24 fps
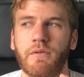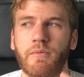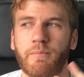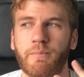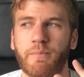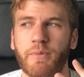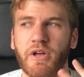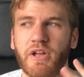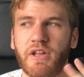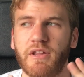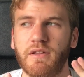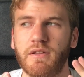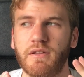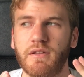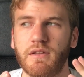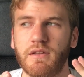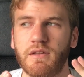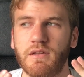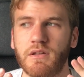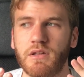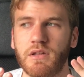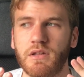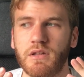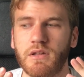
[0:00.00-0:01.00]
But
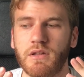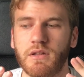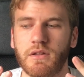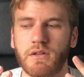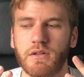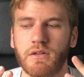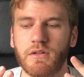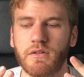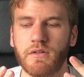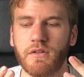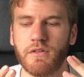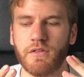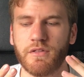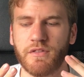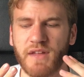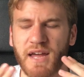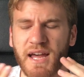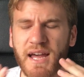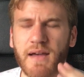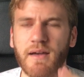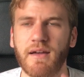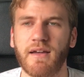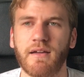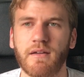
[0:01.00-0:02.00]

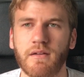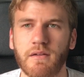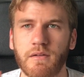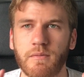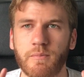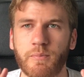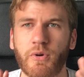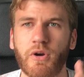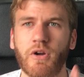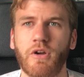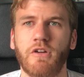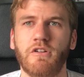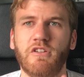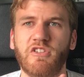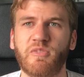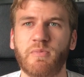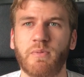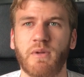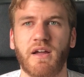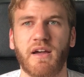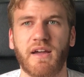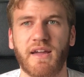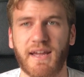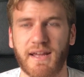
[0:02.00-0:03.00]
that Pro
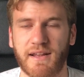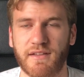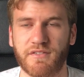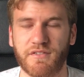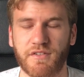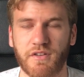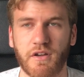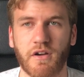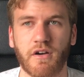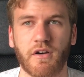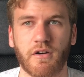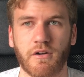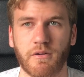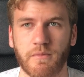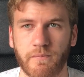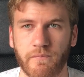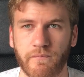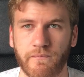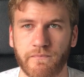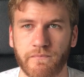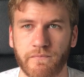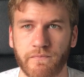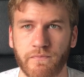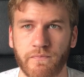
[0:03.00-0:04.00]
display XDR
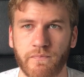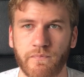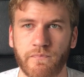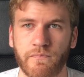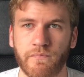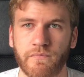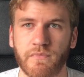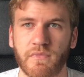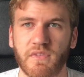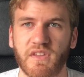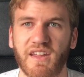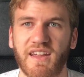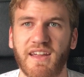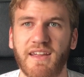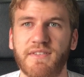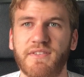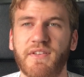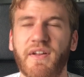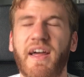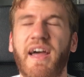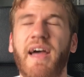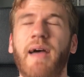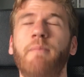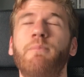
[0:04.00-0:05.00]
is
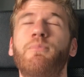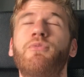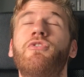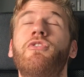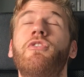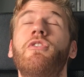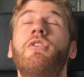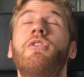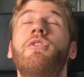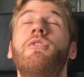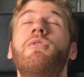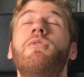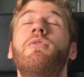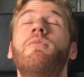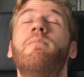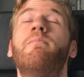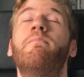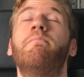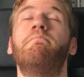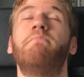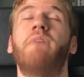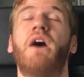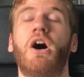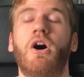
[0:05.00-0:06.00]
an absolute
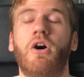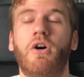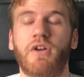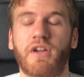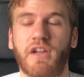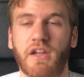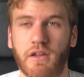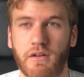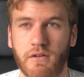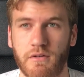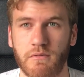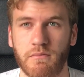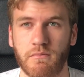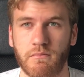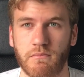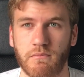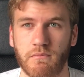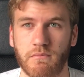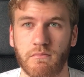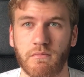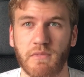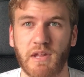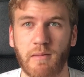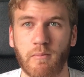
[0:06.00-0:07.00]
bargain,
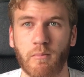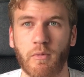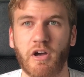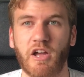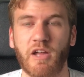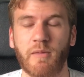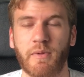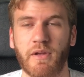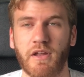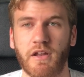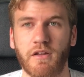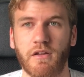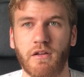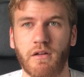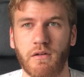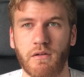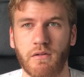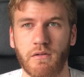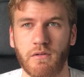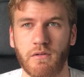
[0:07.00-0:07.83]
in my opinion.